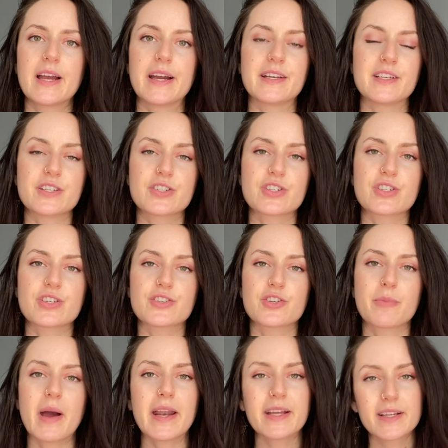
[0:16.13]
In addition to
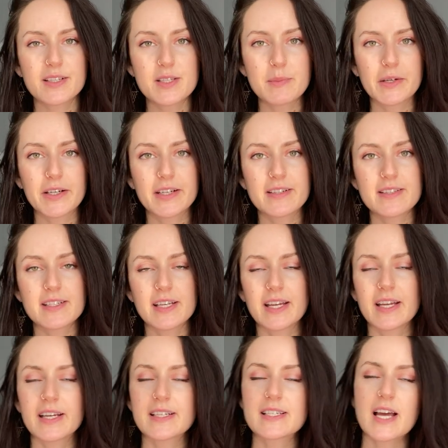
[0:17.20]
somatic
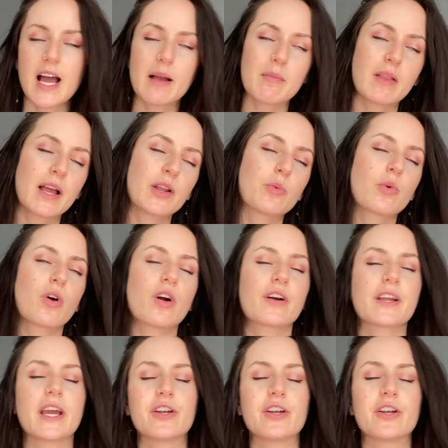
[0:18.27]
experiencing, timeline work,